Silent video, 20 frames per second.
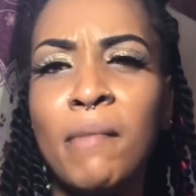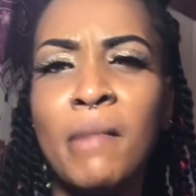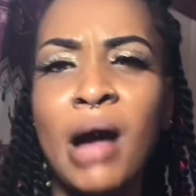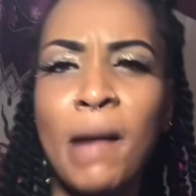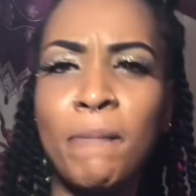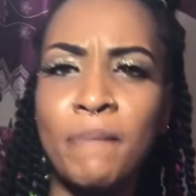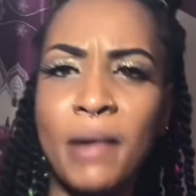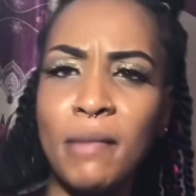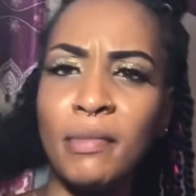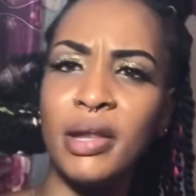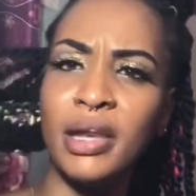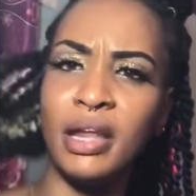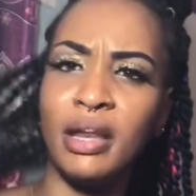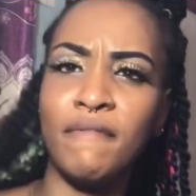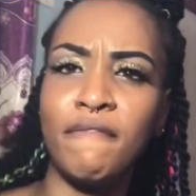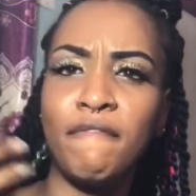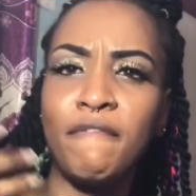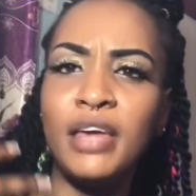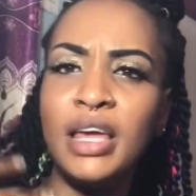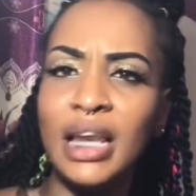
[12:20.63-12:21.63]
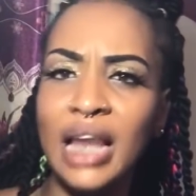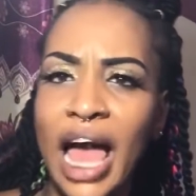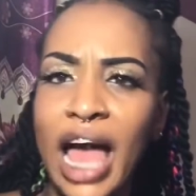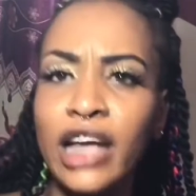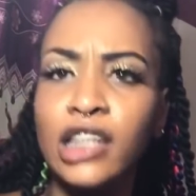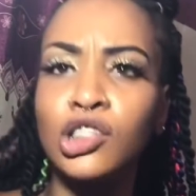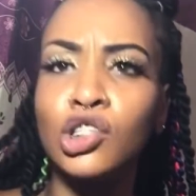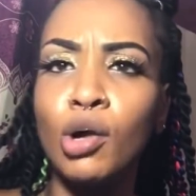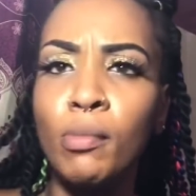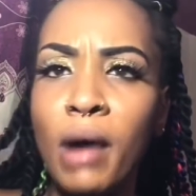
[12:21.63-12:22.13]
probably did feel like
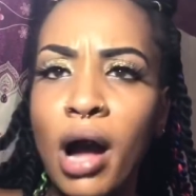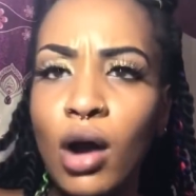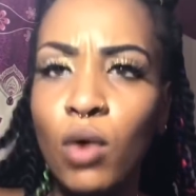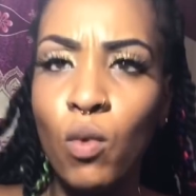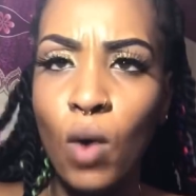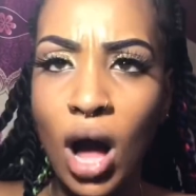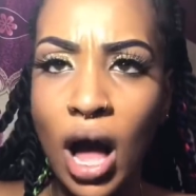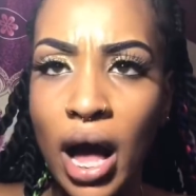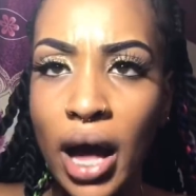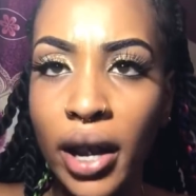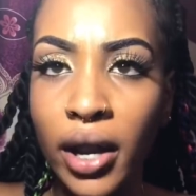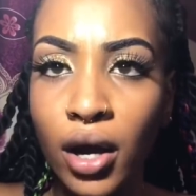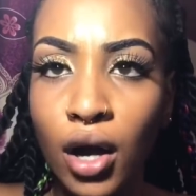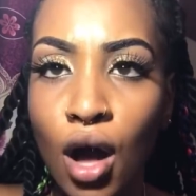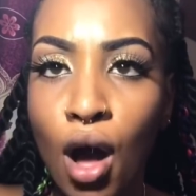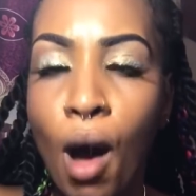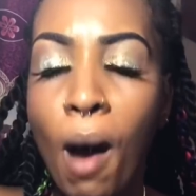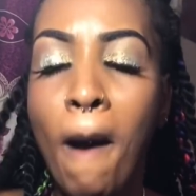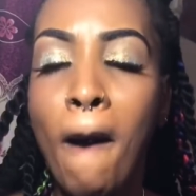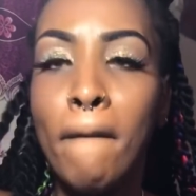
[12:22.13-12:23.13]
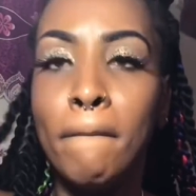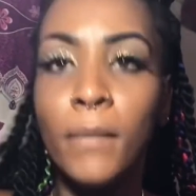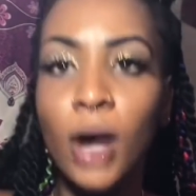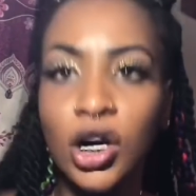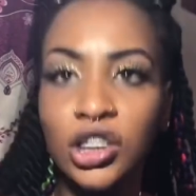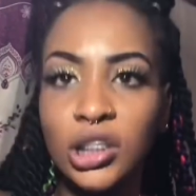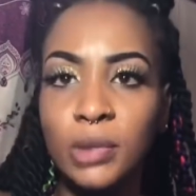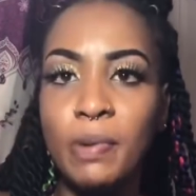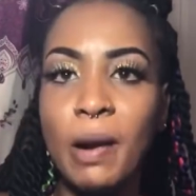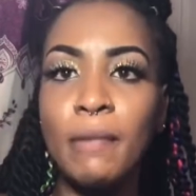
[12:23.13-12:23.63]
something going,
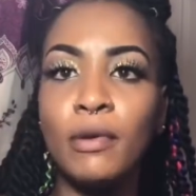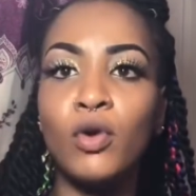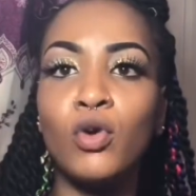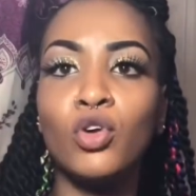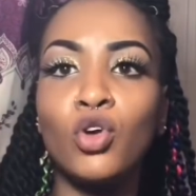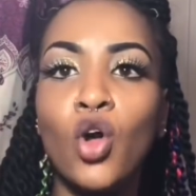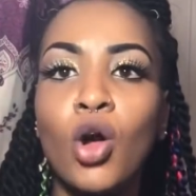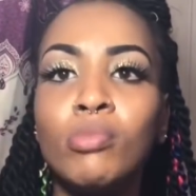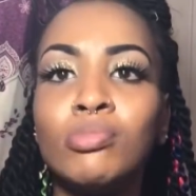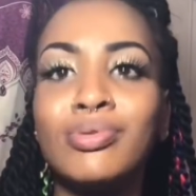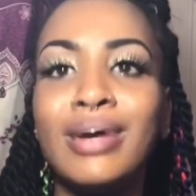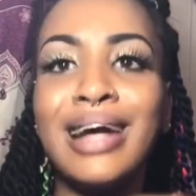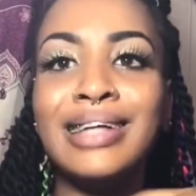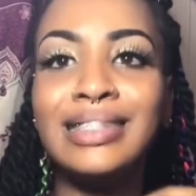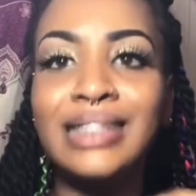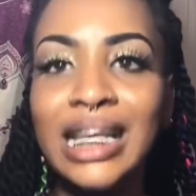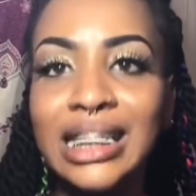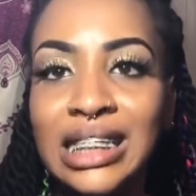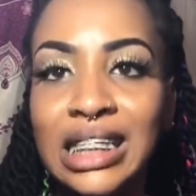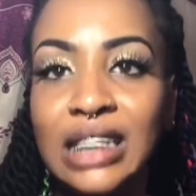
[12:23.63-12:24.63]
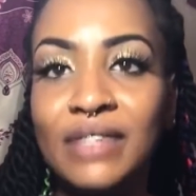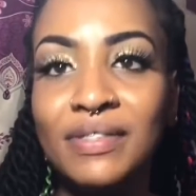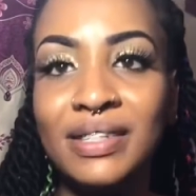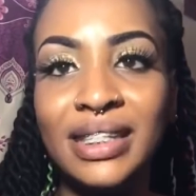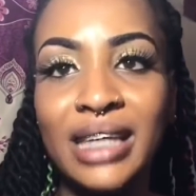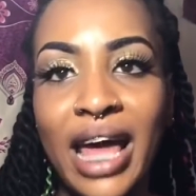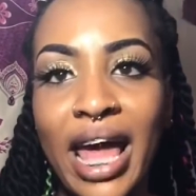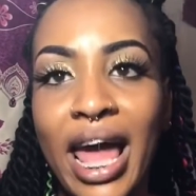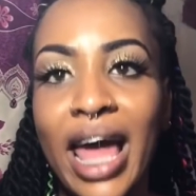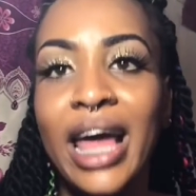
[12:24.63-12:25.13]
but she probably could have come to her senses to
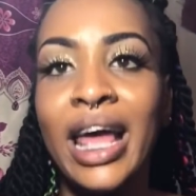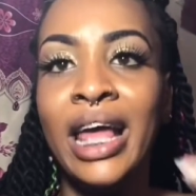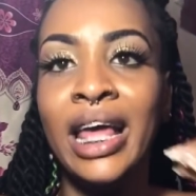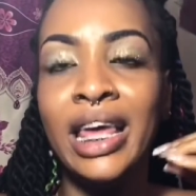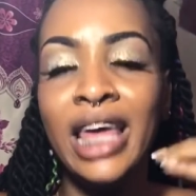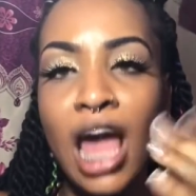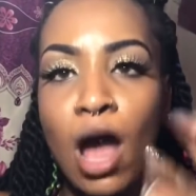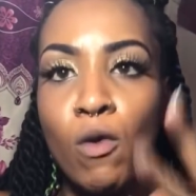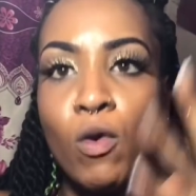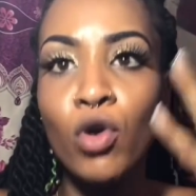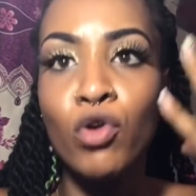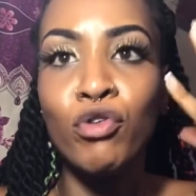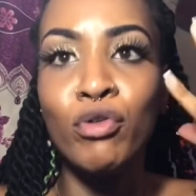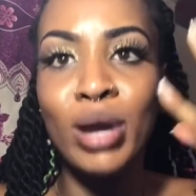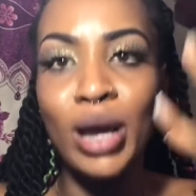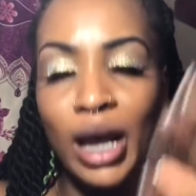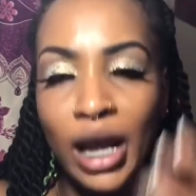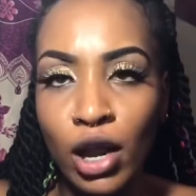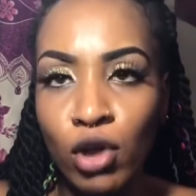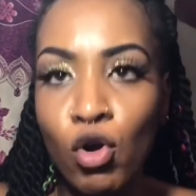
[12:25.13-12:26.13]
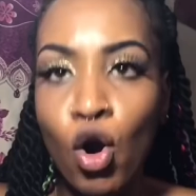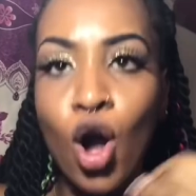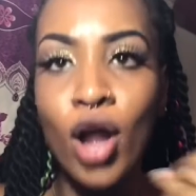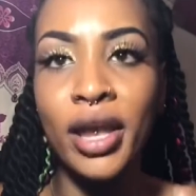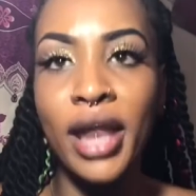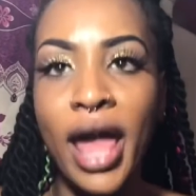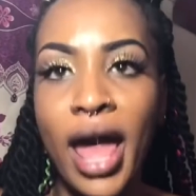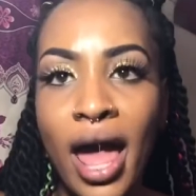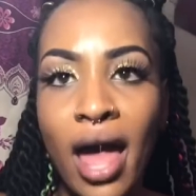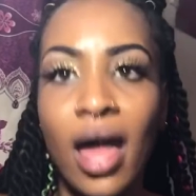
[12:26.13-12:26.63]
say, yeah, we really run
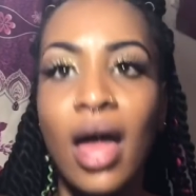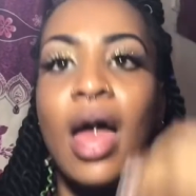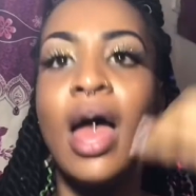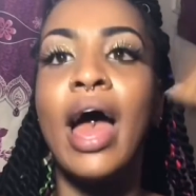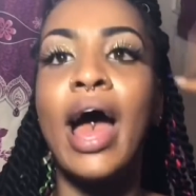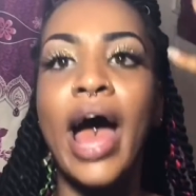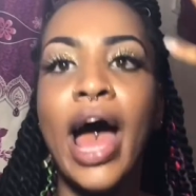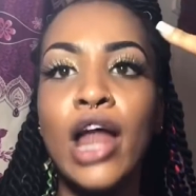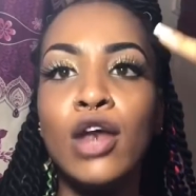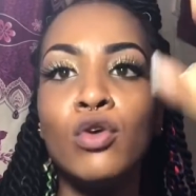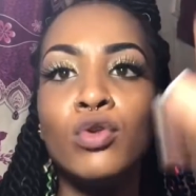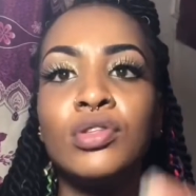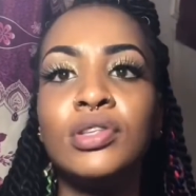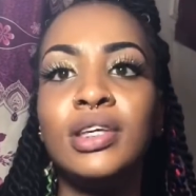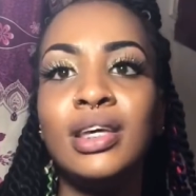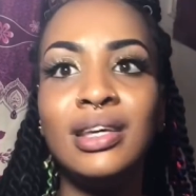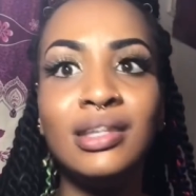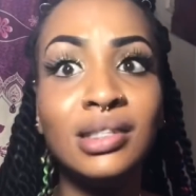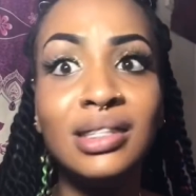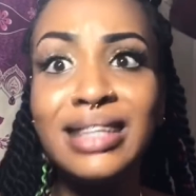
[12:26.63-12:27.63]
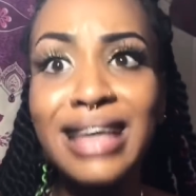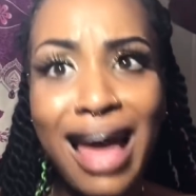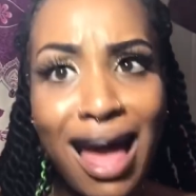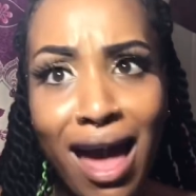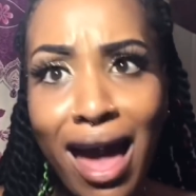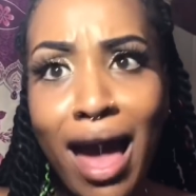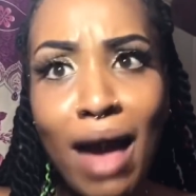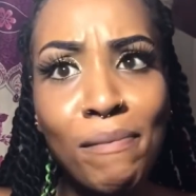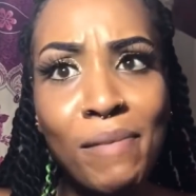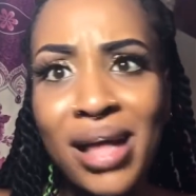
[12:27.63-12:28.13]
there. I do things.
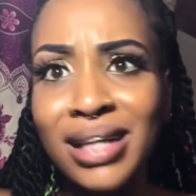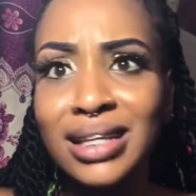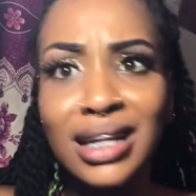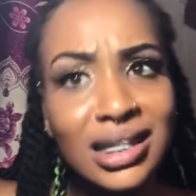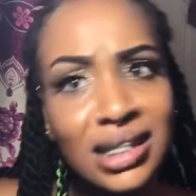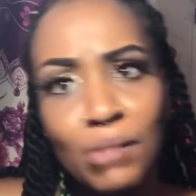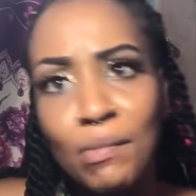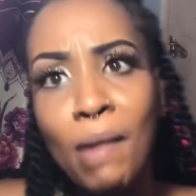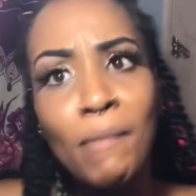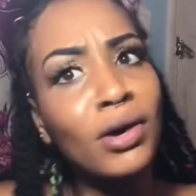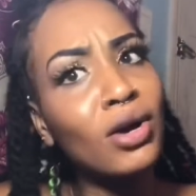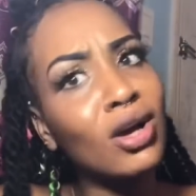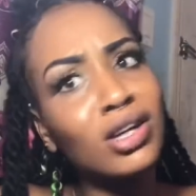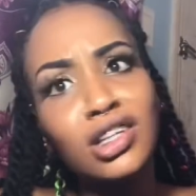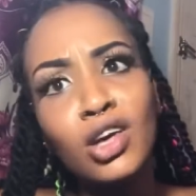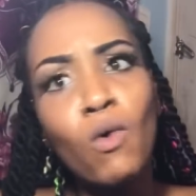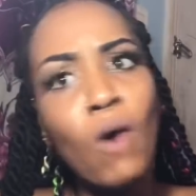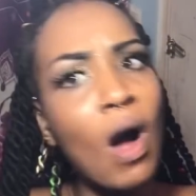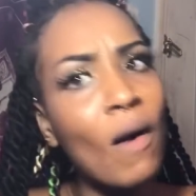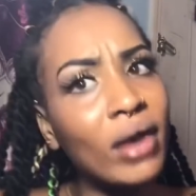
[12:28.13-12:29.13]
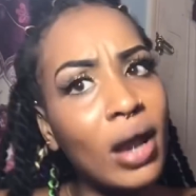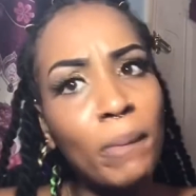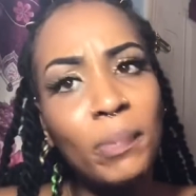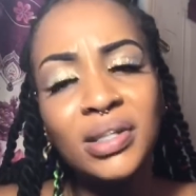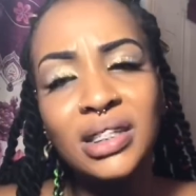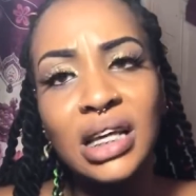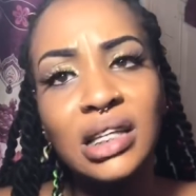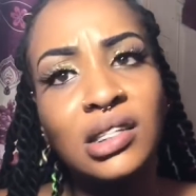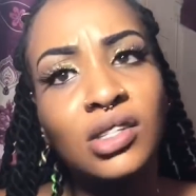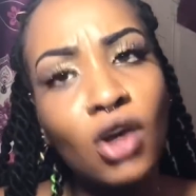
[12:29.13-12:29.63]
Yeah, me I tell her, say, me and my cousin go out with a piece
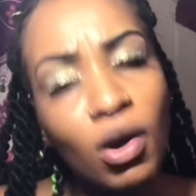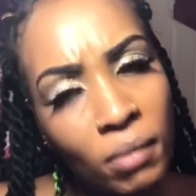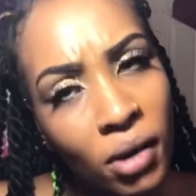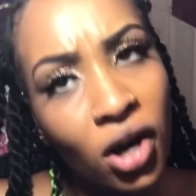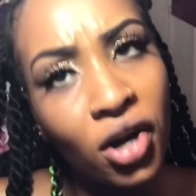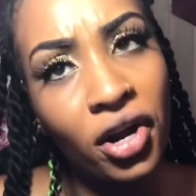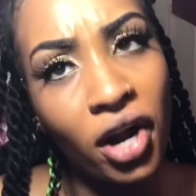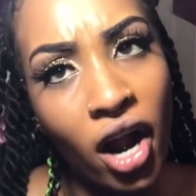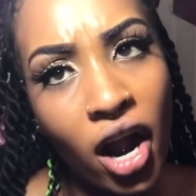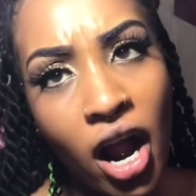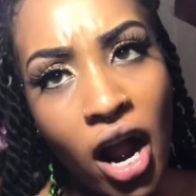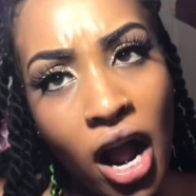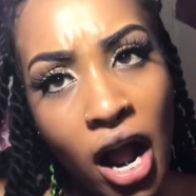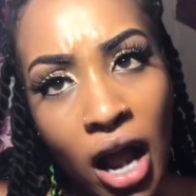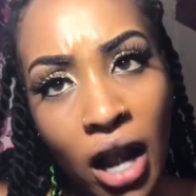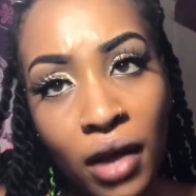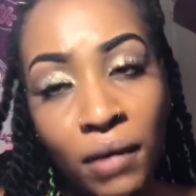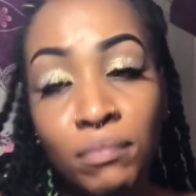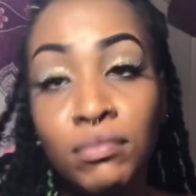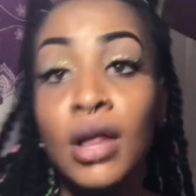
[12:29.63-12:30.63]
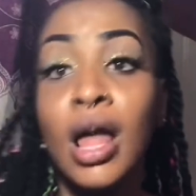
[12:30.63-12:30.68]
of summer girl.